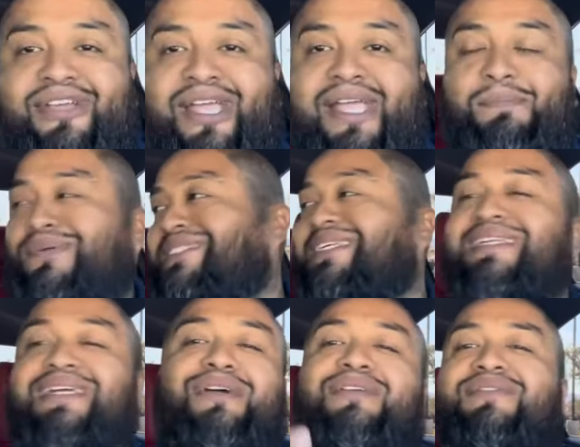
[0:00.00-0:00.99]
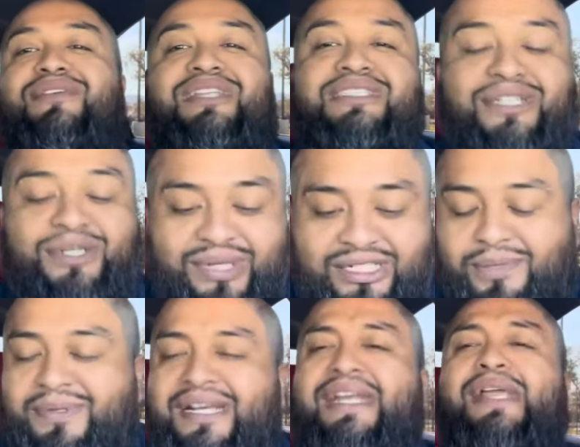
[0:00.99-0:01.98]
eh? Proceed. I don't even know if that's the correct term.
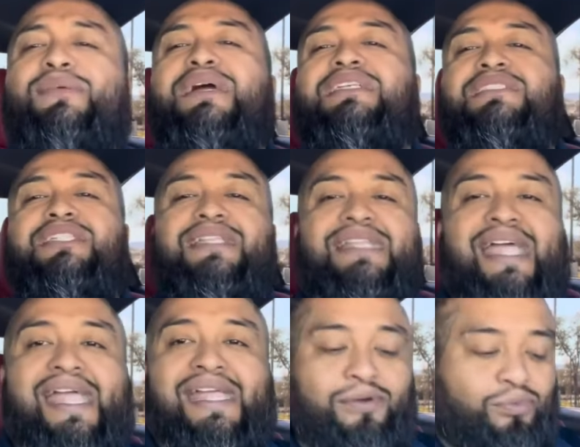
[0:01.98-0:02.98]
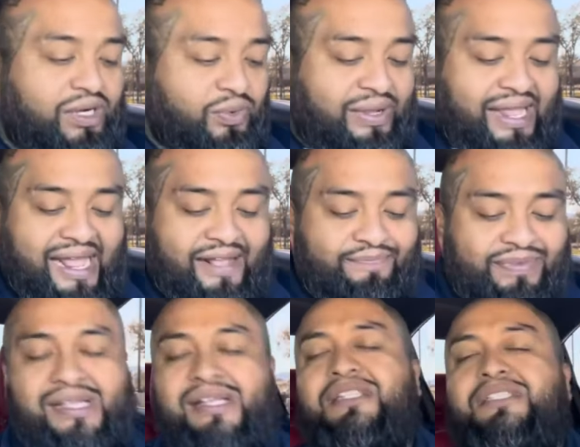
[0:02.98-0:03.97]
But anyways, today, what do we have?
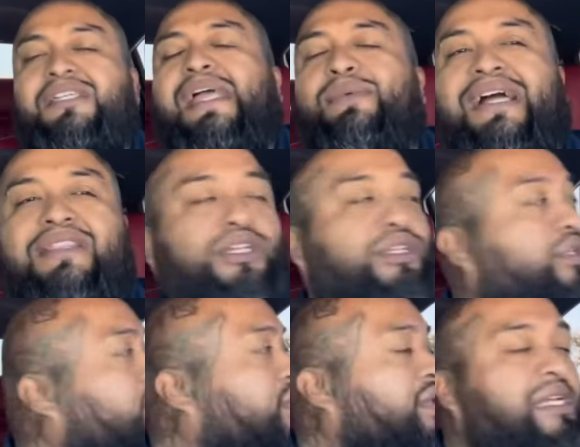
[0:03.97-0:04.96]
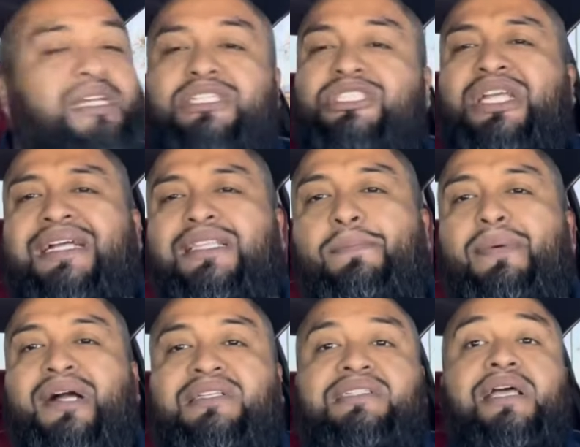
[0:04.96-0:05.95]
Today, we got the new Jack in the
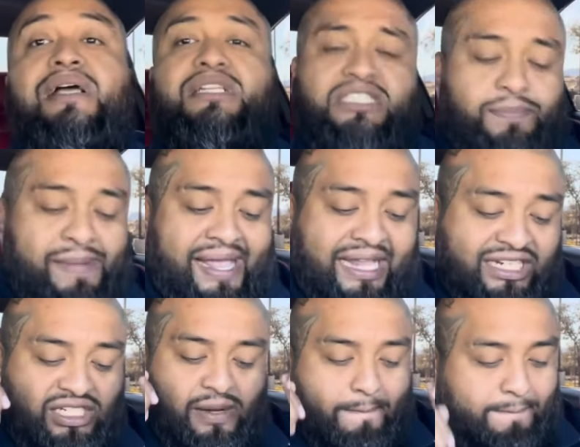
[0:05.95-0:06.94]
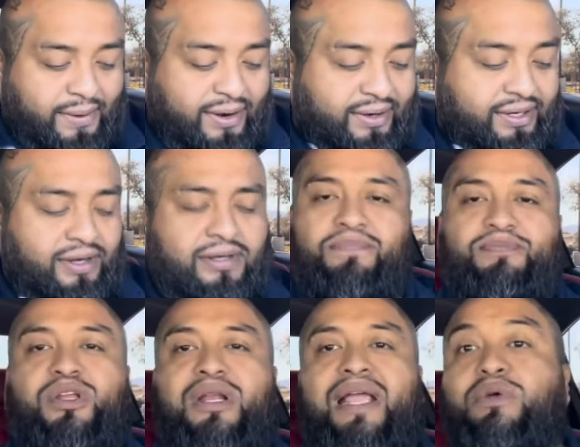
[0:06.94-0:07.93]
Box Smash Burger.
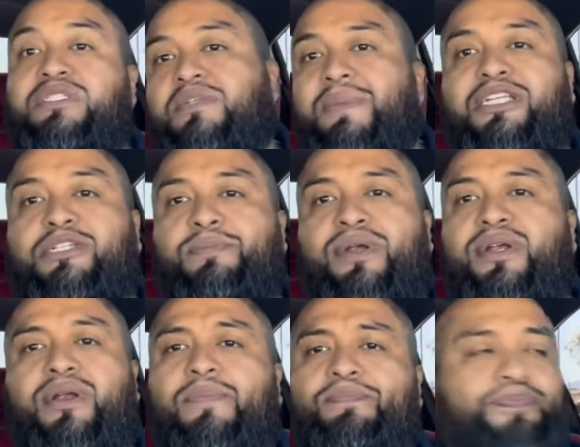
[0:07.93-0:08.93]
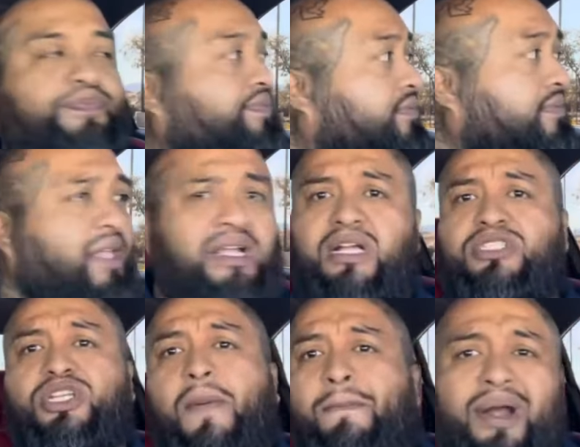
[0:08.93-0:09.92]
You're like, what's a Smash Burger?
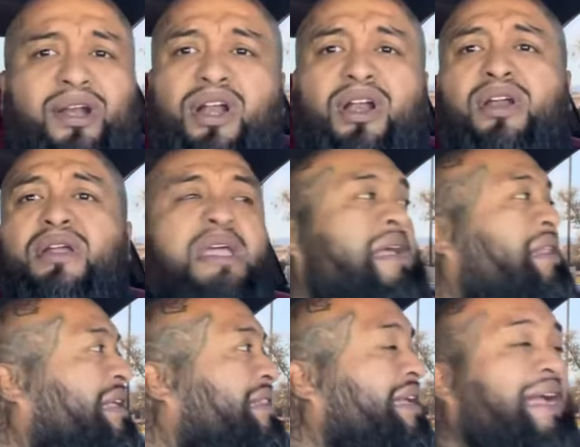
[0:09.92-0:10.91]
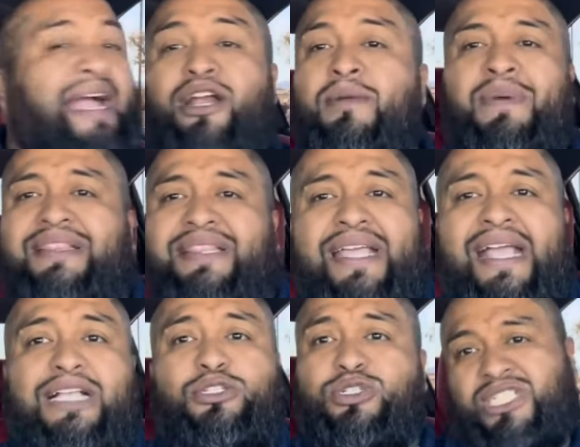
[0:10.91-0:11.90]
It's a burger that they hired my
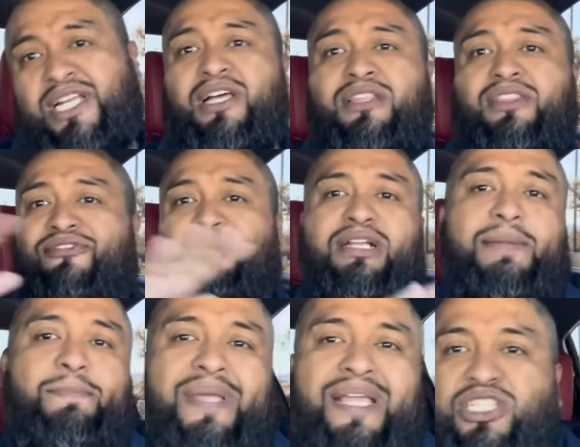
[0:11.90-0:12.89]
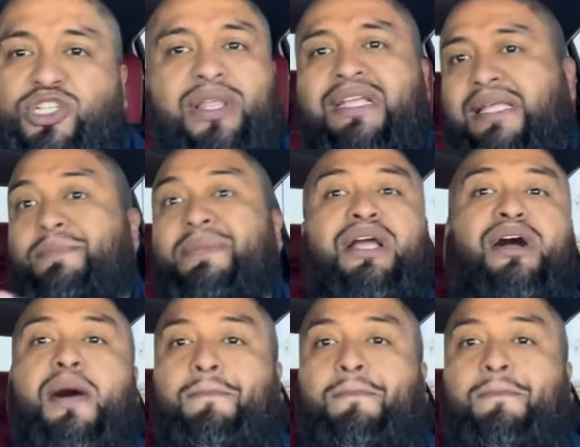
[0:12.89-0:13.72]
tia to sit on the fucking meat so they can be all